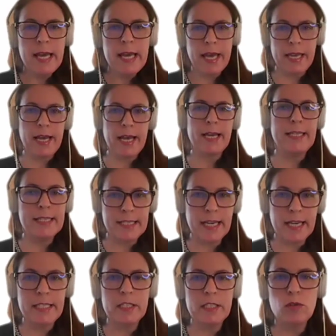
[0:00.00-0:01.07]
And I
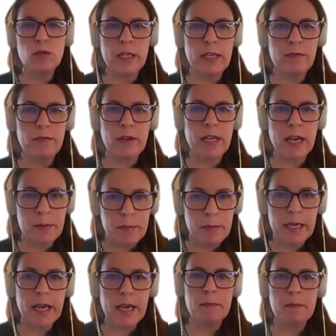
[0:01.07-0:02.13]
decided to leave at
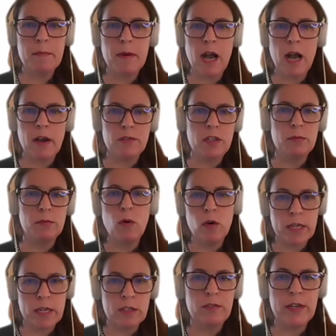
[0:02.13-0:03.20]
IBM after more
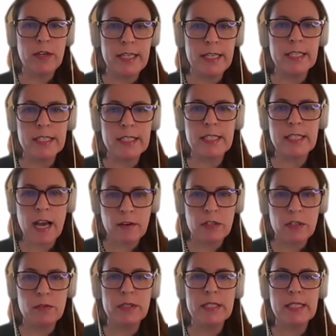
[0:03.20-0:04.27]
than 20 years
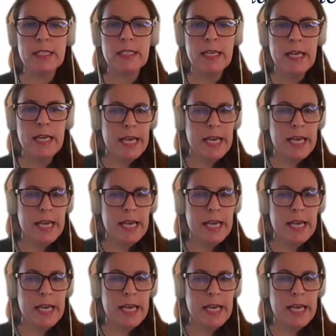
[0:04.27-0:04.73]
afterwards.